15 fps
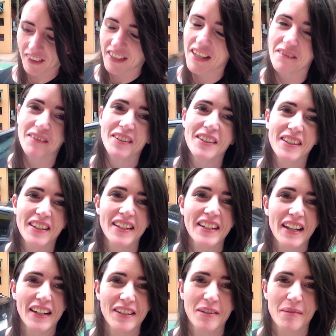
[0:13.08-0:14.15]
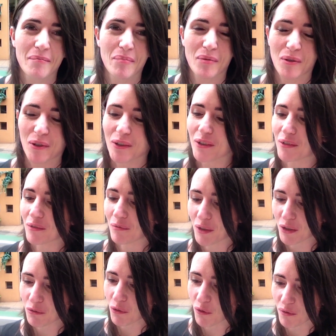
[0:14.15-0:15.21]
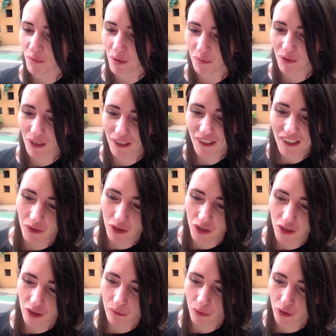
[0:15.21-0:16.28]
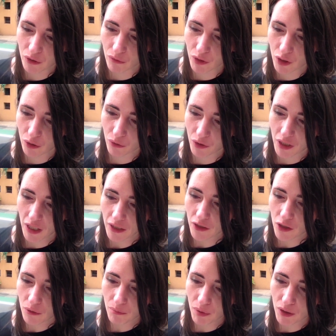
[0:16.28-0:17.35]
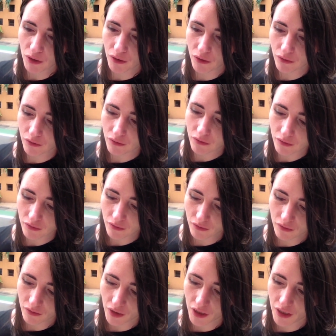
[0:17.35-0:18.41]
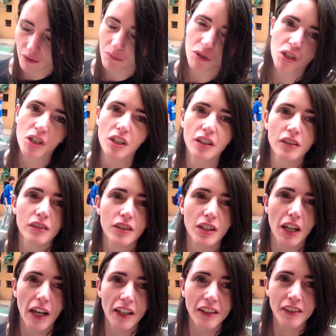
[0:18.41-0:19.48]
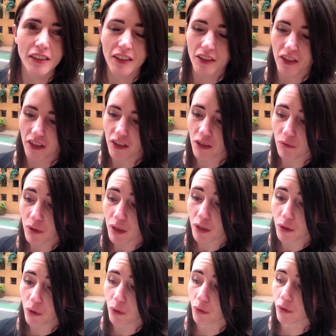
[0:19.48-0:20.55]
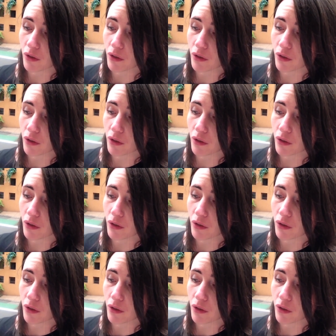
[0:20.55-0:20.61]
I keep wanting to say gachapon, what's wrong with my brain? Just seen the most original gachapon like machine yet. It's actually really cool.